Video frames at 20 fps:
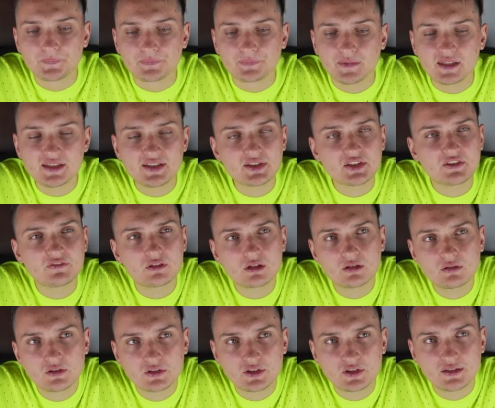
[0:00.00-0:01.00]
This is a very
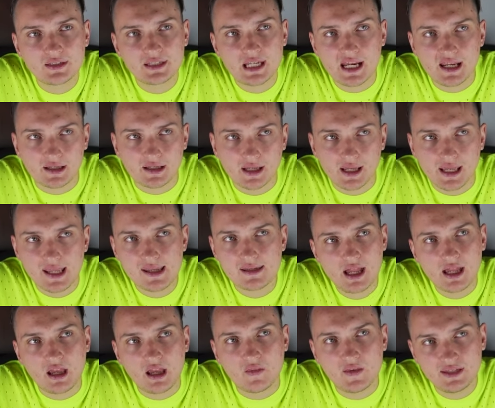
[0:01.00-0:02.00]
interesting take,
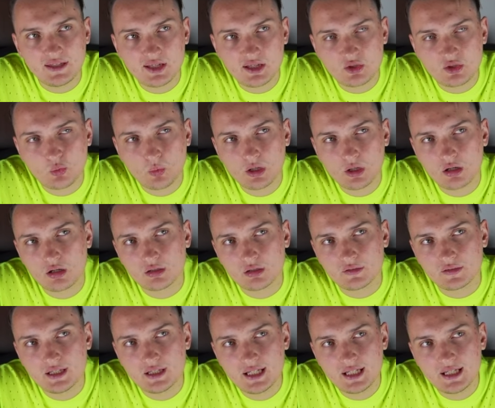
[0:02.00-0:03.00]
and this is where
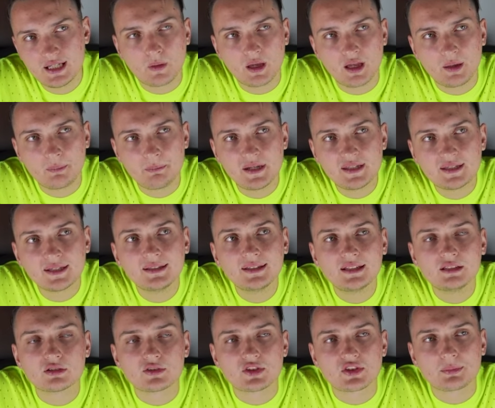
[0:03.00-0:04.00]
the opinion
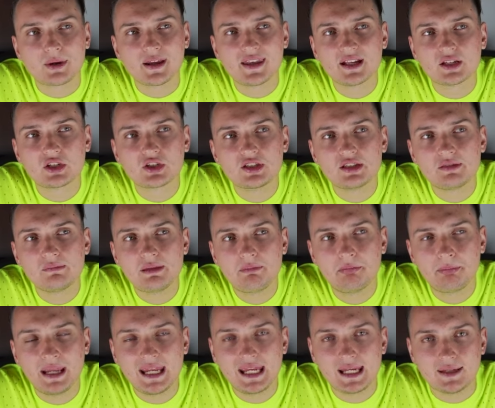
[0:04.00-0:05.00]
leaders might actually be
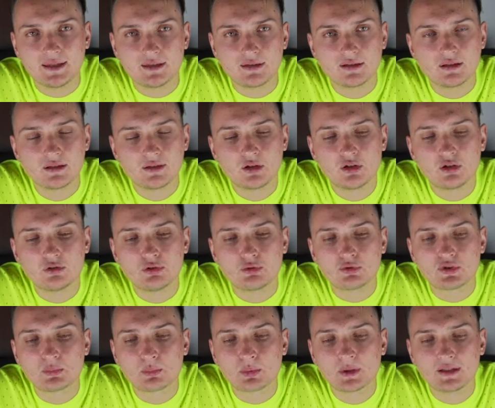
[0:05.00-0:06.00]
paid to
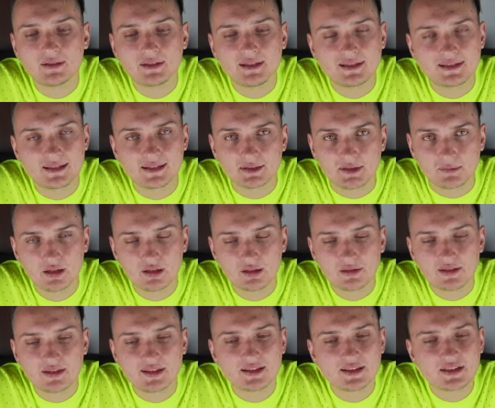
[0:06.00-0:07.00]
spread this sentiment.
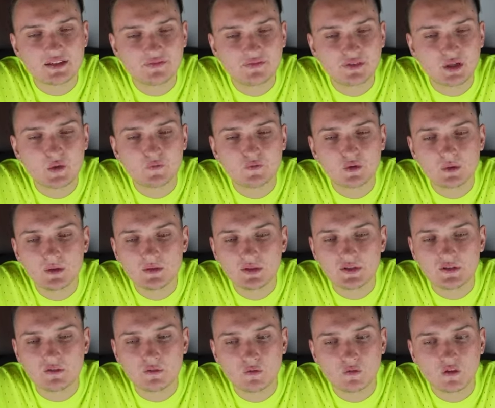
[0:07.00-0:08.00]
This is a very, very
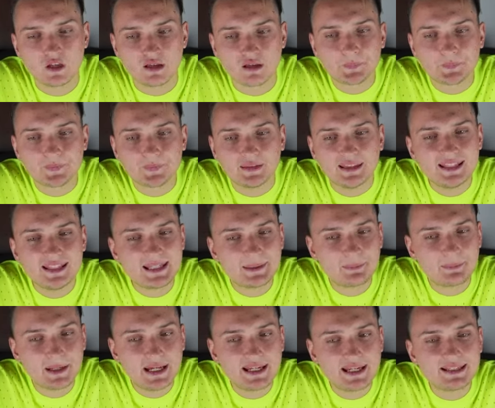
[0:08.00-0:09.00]
interesting thing. The
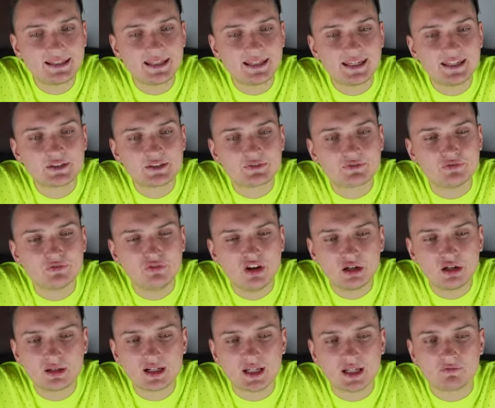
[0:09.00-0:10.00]
space is
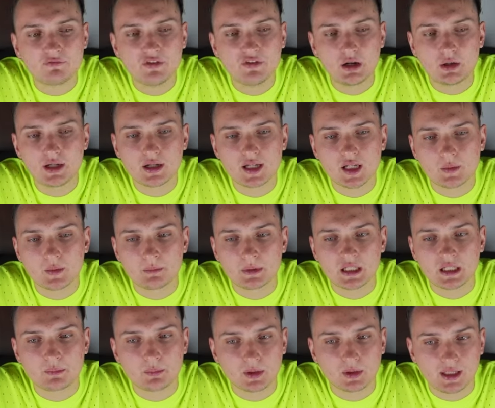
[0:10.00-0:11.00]
very, very
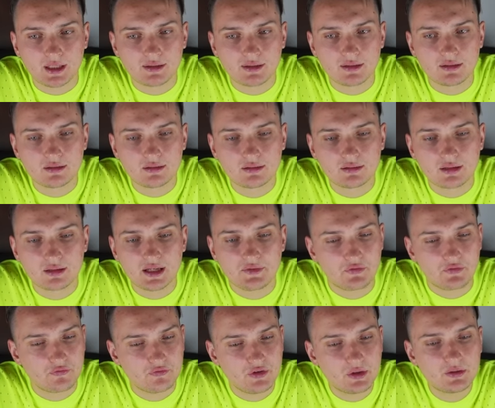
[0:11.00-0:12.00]
manipulated,
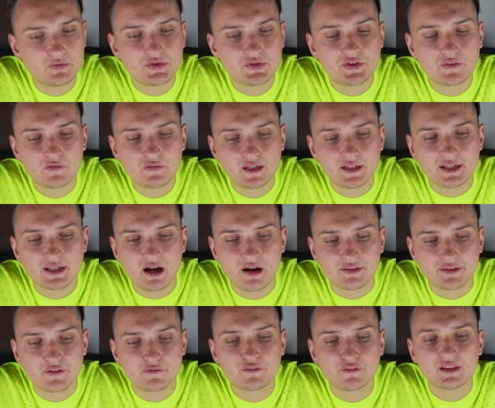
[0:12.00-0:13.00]
and very interesting things are
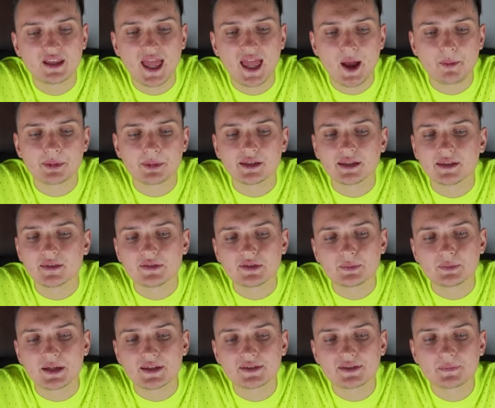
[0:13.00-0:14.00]
definitely happening in this
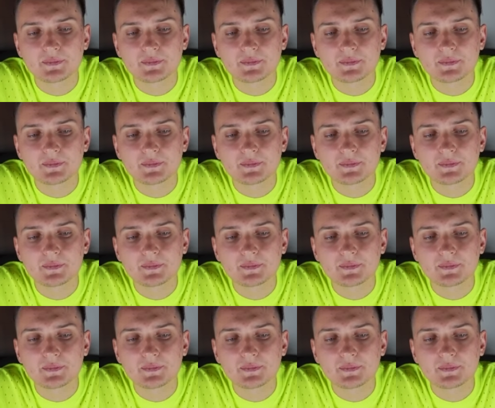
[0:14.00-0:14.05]
space.